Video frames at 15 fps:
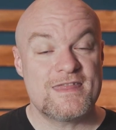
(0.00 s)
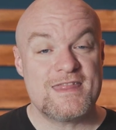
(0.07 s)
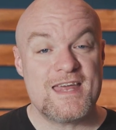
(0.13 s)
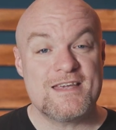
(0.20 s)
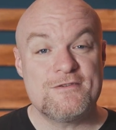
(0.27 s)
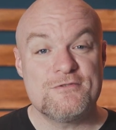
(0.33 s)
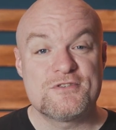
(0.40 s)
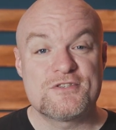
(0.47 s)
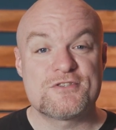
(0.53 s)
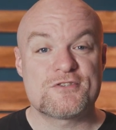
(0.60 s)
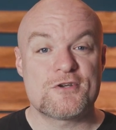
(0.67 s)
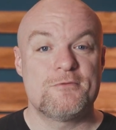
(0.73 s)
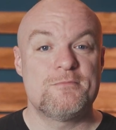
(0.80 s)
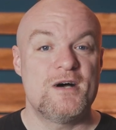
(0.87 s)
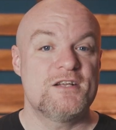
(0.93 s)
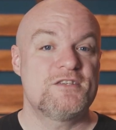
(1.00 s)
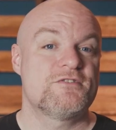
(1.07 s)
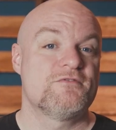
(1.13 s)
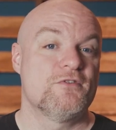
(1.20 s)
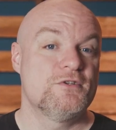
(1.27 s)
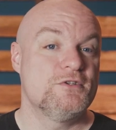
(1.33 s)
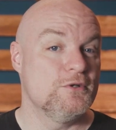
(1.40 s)
thank you so much
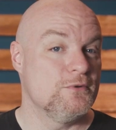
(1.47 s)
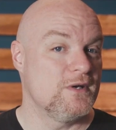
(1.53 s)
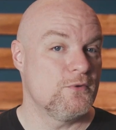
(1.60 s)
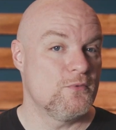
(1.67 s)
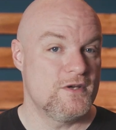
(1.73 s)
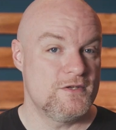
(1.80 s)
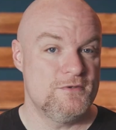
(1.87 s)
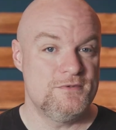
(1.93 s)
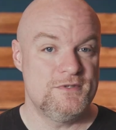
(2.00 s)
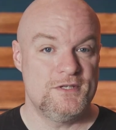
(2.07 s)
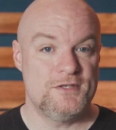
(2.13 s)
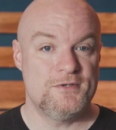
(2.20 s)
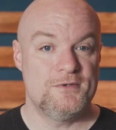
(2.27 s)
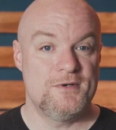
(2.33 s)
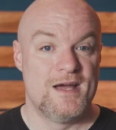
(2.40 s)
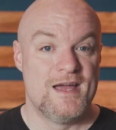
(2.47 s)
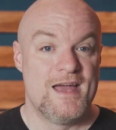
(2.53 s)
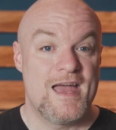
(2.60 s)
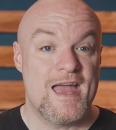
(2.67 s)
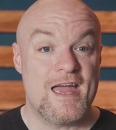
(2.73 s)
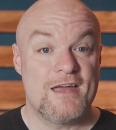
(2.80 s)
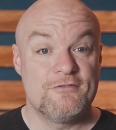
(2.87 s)
for doing what you do
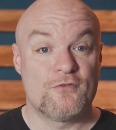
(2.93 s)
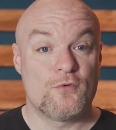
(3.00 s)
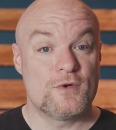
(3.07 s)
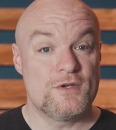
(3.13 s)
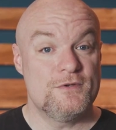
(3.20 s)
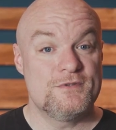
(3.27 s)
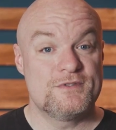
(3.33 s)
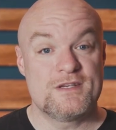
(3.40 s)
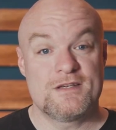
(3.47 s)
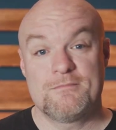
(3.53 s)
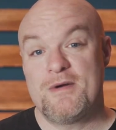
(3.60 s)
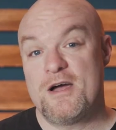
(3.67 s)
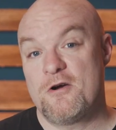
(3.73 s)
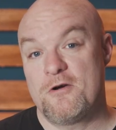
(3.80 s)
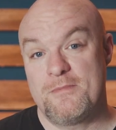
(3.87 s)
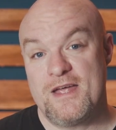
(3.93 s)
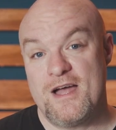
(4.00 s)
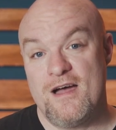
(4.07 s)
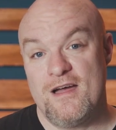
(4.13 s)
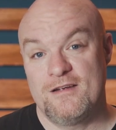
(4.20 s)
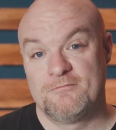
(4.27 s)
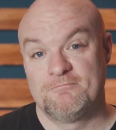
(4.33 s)
and for using Power
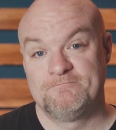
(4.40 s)
BI.